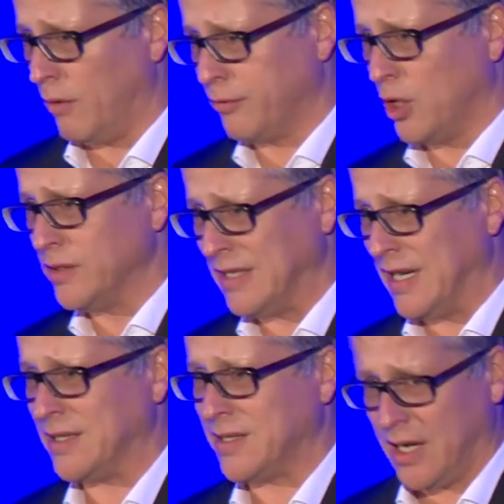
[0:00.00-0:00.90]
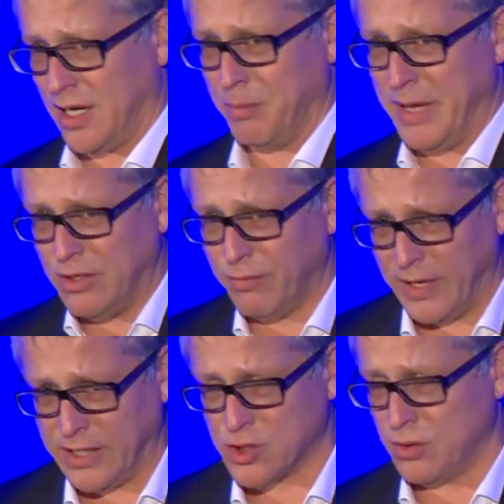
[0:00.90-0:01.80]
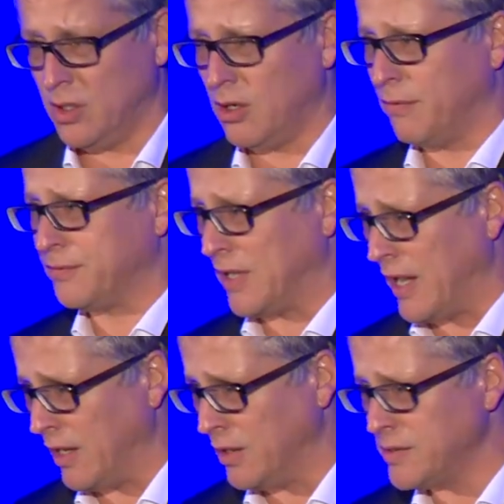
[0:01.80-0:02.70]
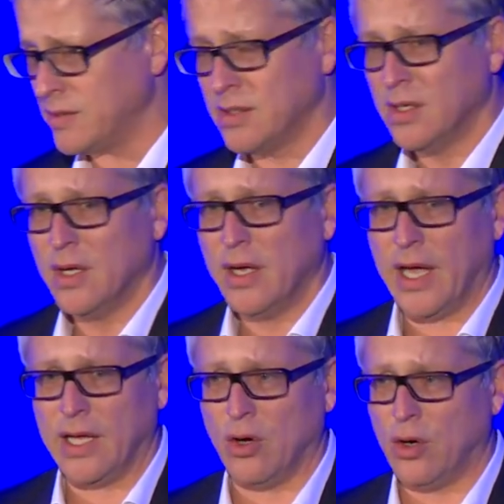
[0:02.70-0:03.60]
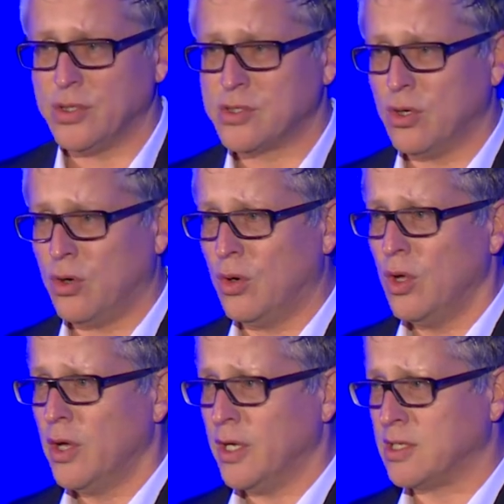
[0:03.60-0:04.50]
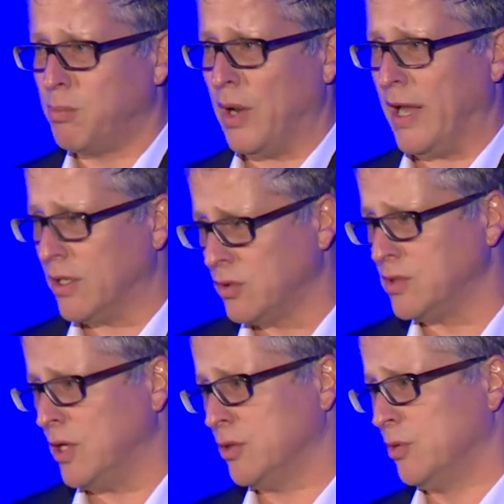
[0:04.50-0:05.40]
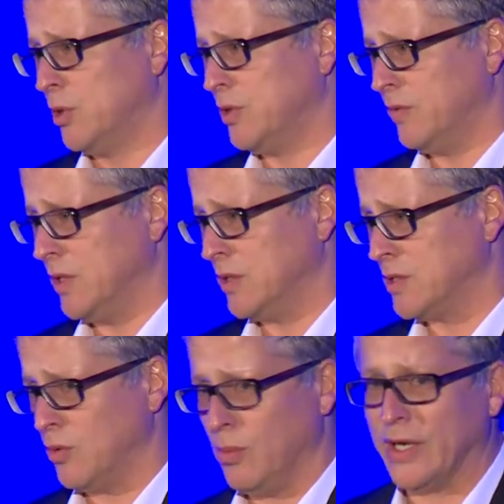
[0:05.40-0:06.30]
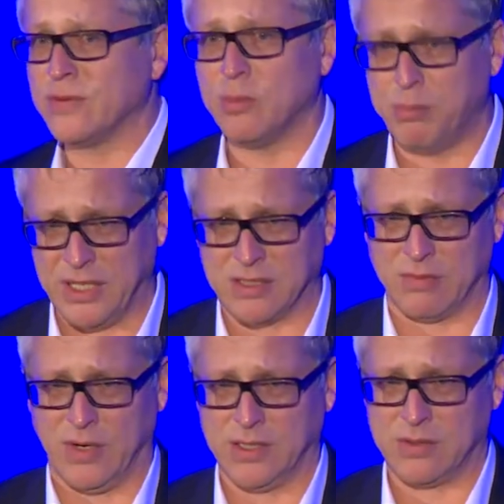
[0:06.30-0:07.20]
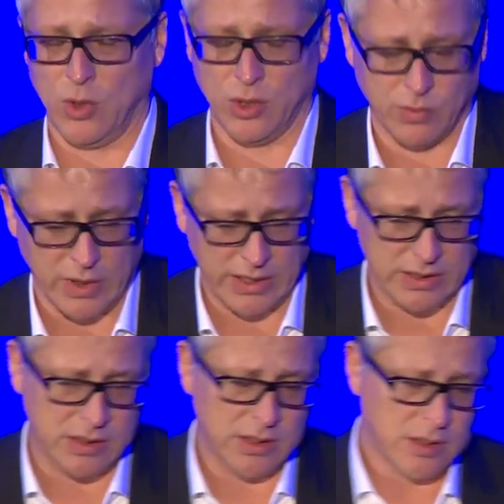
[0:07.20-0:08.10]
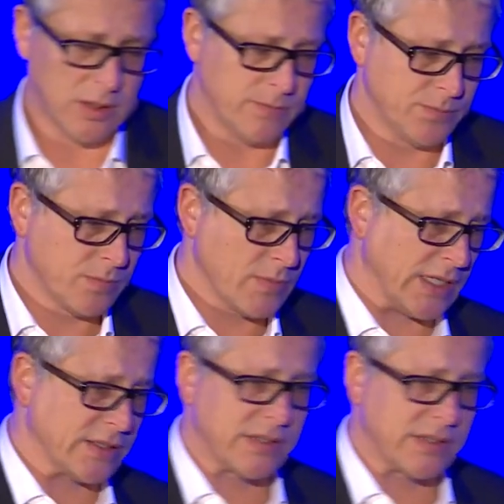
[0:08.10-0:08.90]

of Continental, manufacturer of tires and also a supplier to the automotive industry, one of the biggest ones worldwide. And the